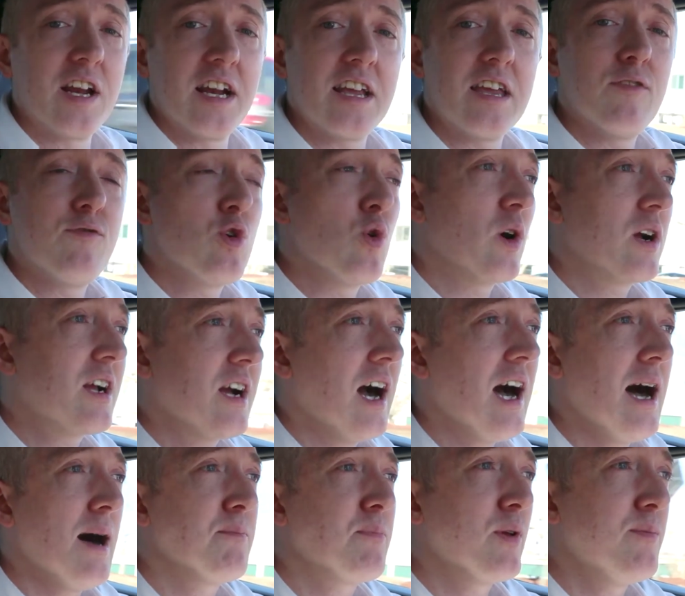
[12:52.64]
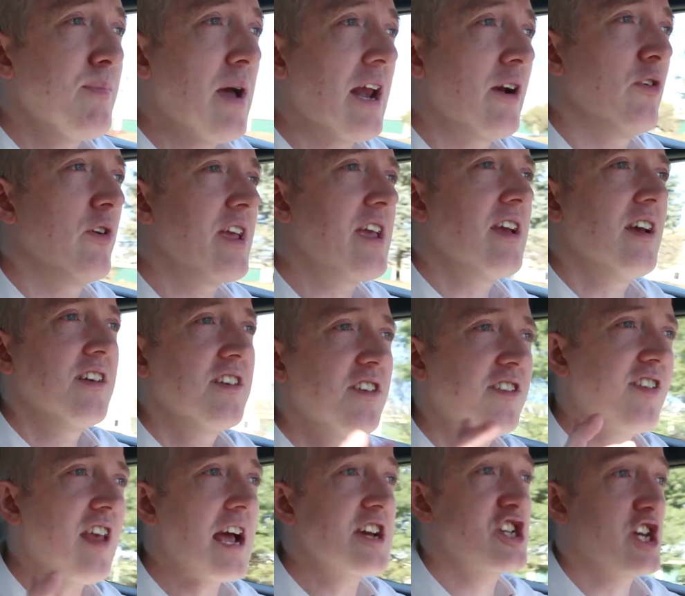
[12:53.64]
going to give you a complimentary
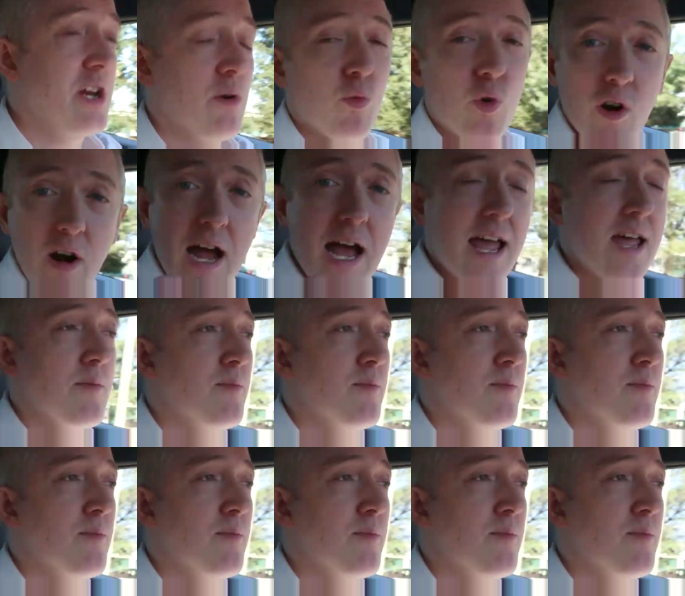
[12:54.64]
session where I